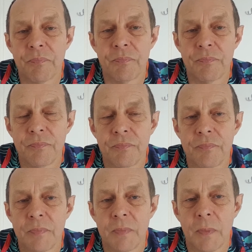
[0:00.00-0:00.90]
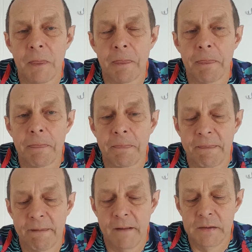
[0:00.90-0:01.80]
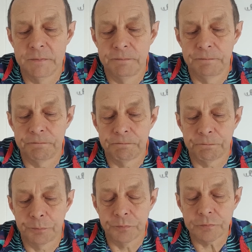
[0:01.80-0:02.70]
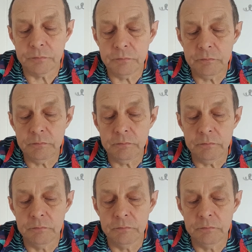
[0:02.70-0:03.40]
Nobody speaks.